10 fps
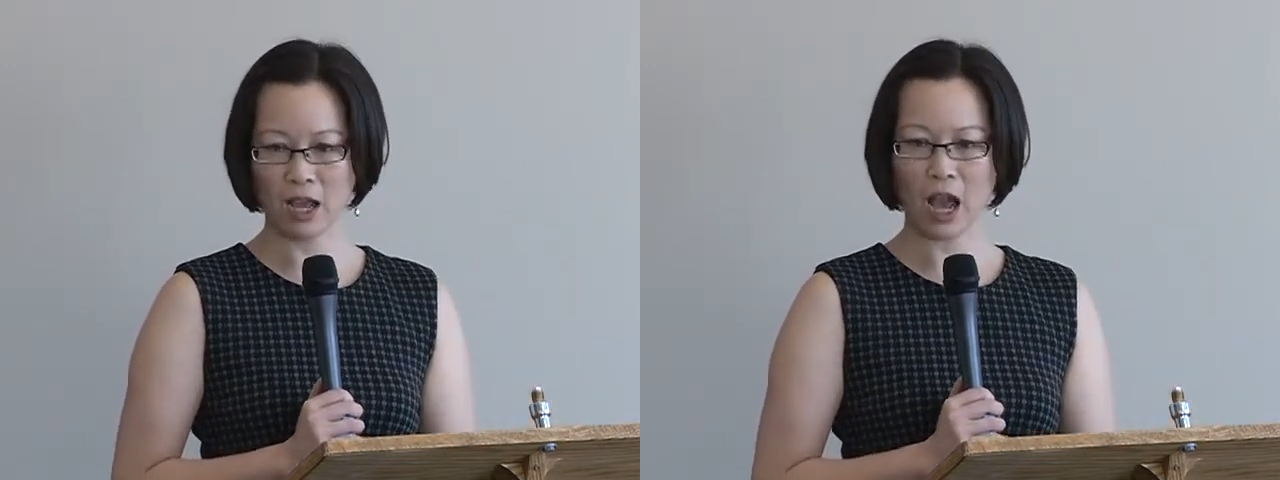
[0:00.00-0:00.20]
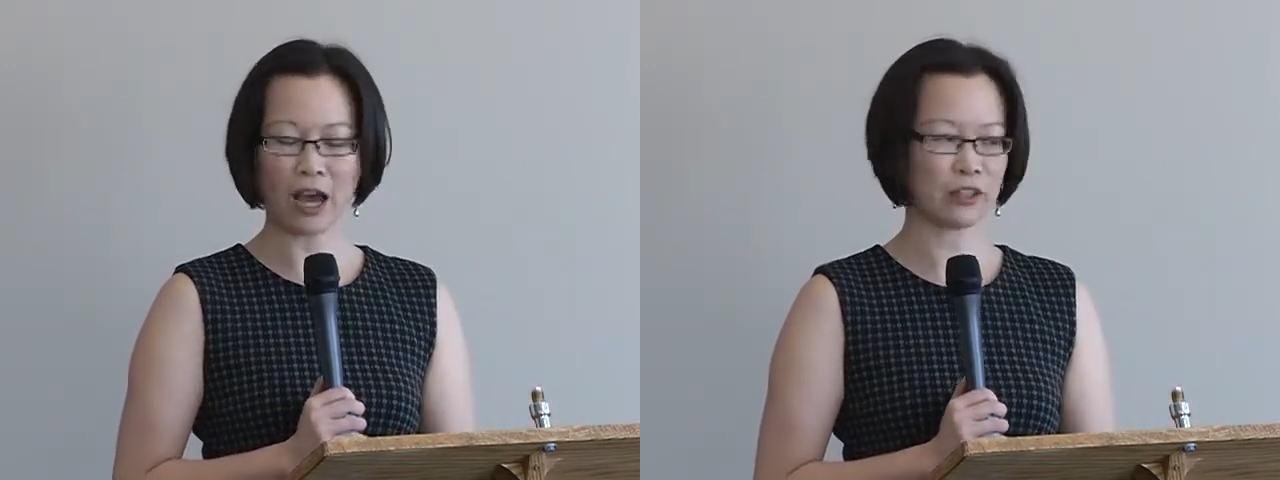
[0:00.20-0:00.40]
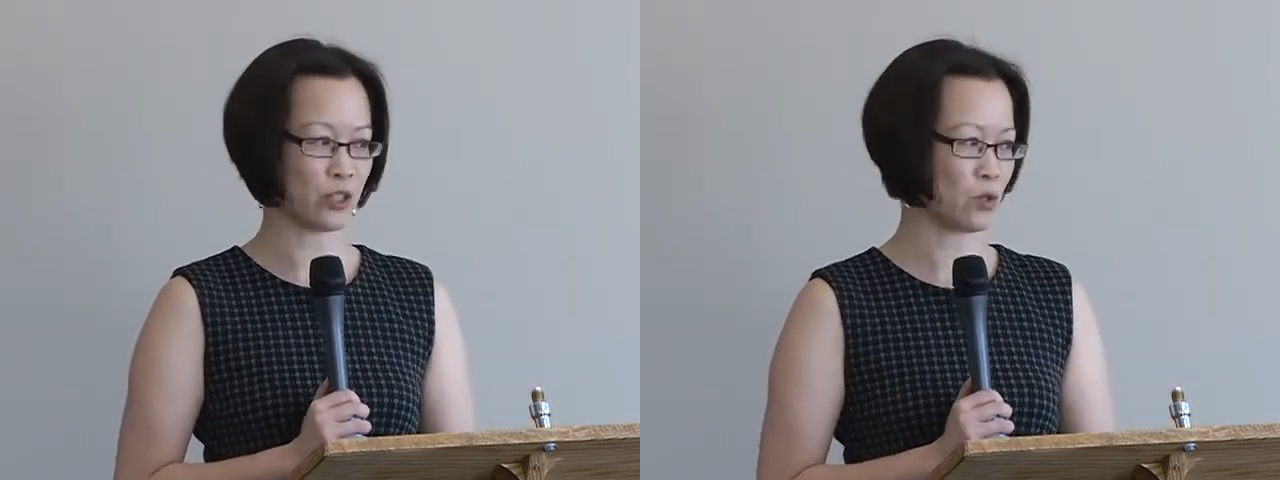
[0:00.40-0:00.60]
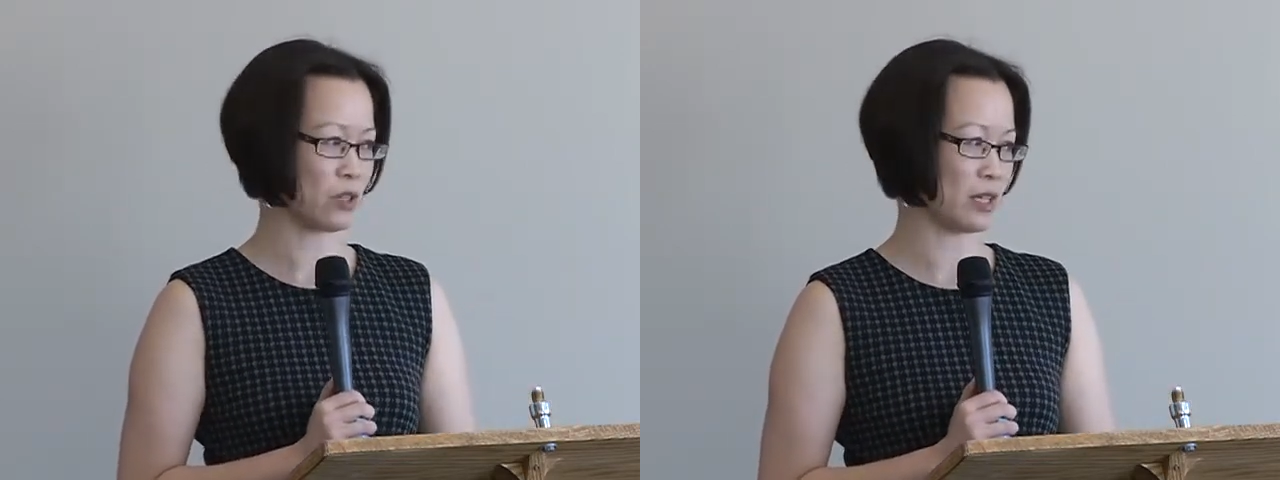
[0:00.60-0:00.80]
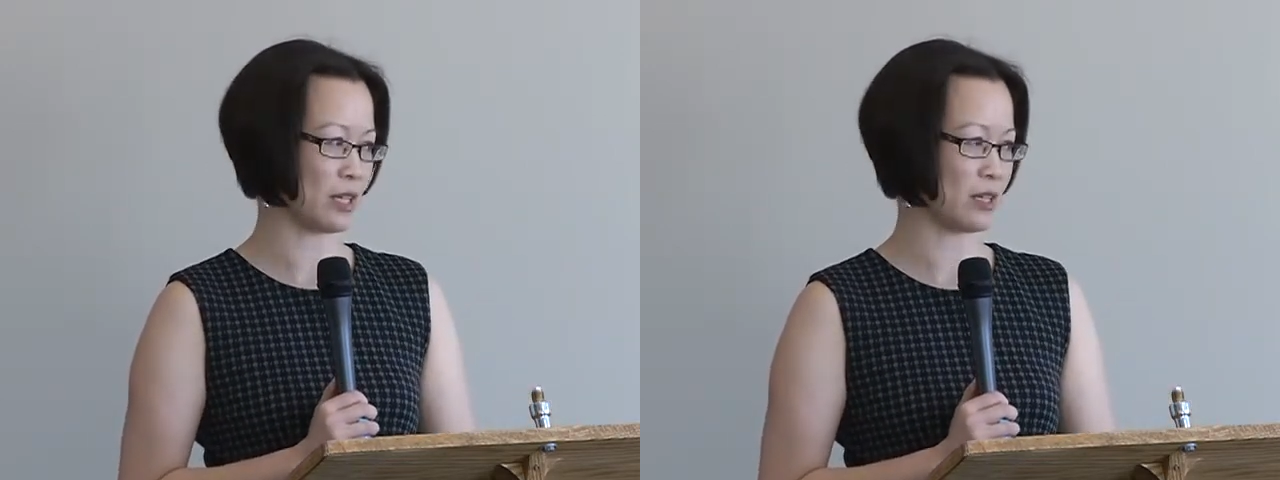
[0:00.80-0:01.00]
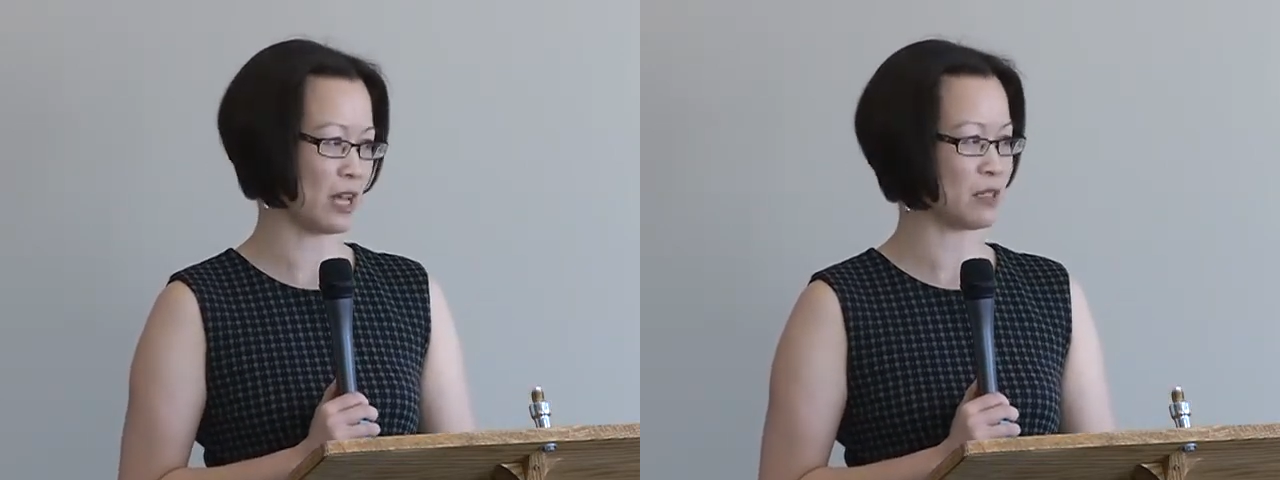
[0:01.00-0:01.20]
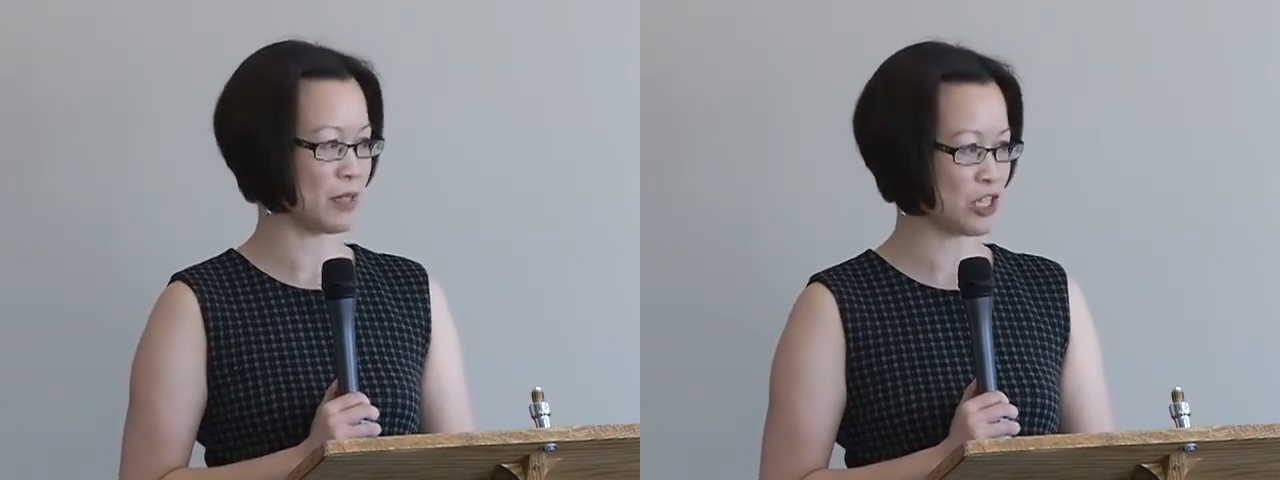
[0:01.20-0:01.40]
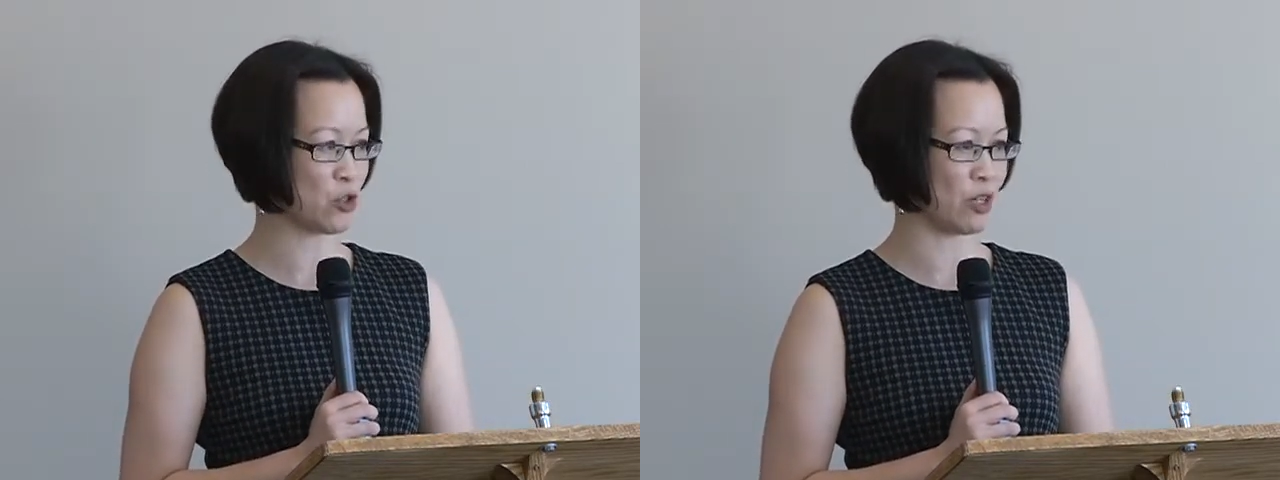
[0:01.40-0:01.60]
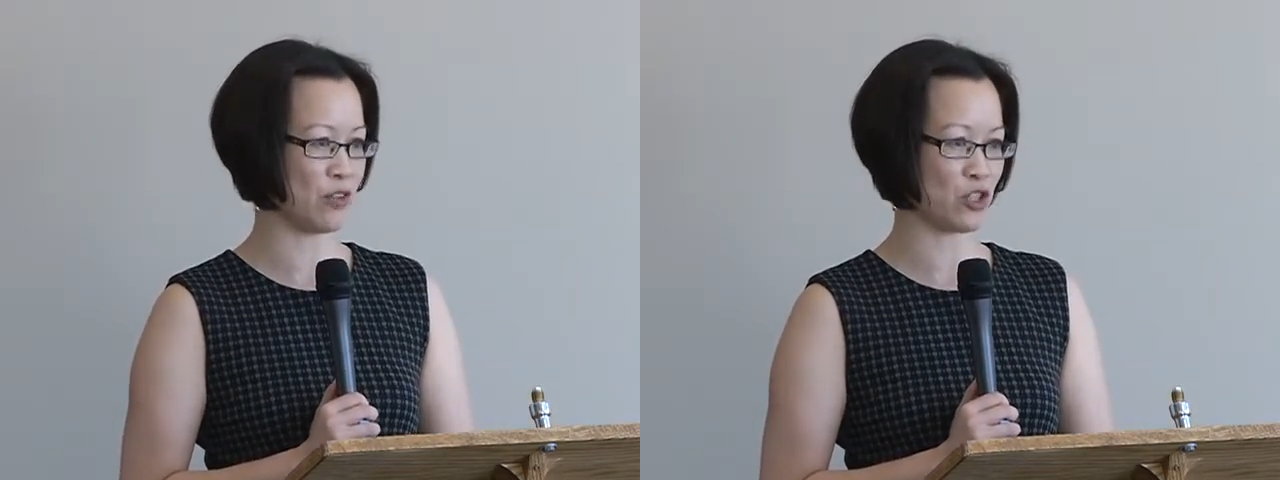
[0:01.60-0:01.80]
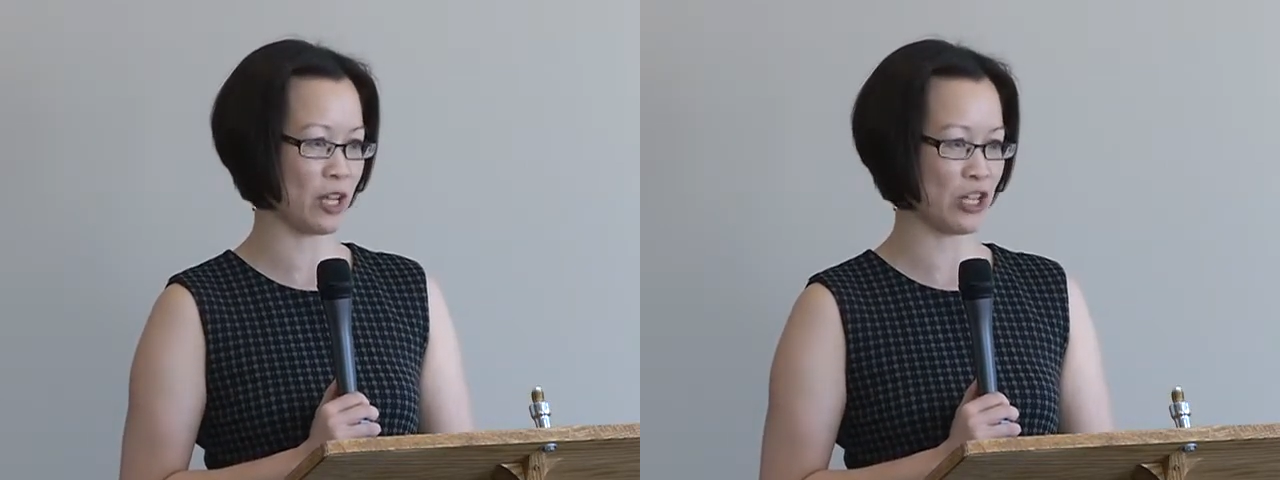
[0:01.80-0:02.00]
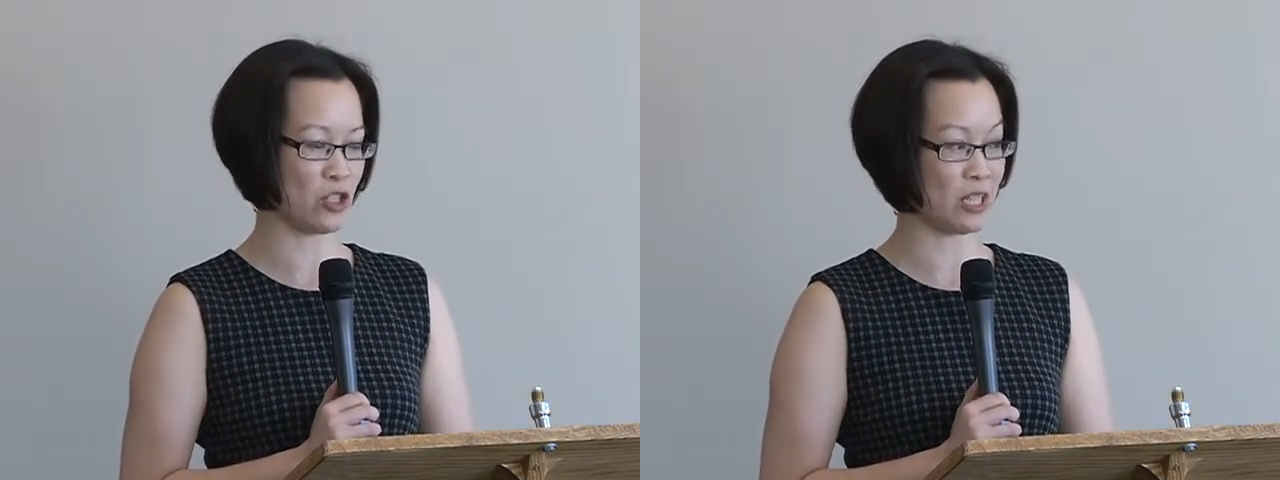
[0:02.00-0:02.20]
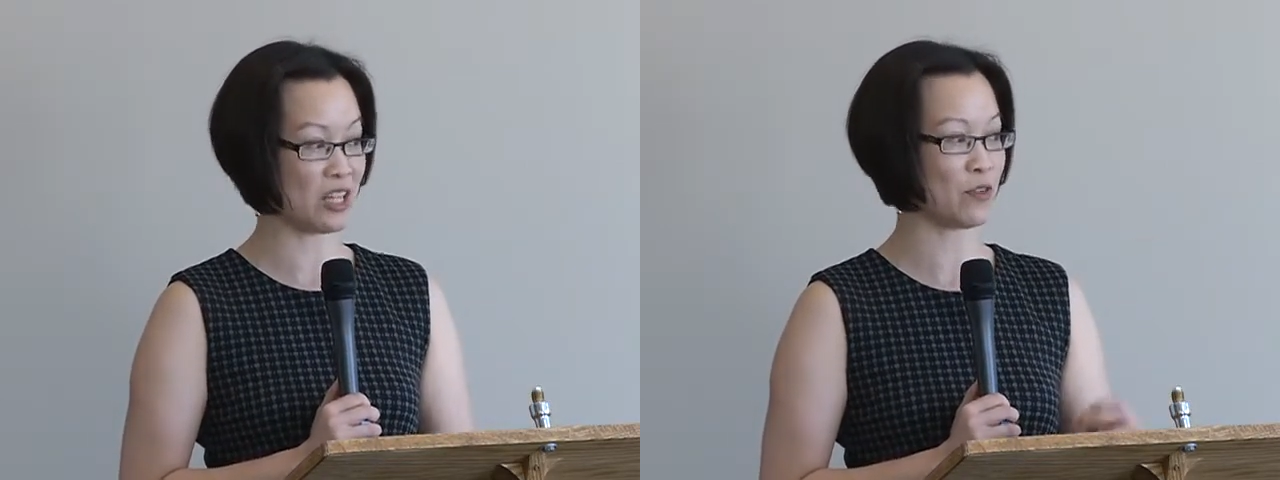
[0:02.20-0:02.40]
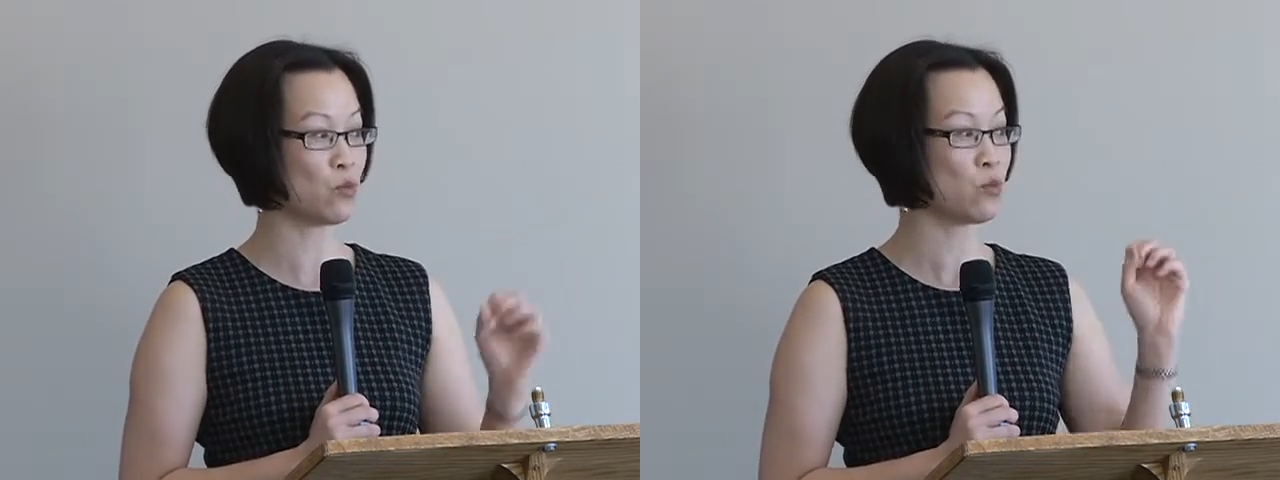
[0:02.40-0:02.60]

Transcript: on the Youth League and the Ministry of Education to even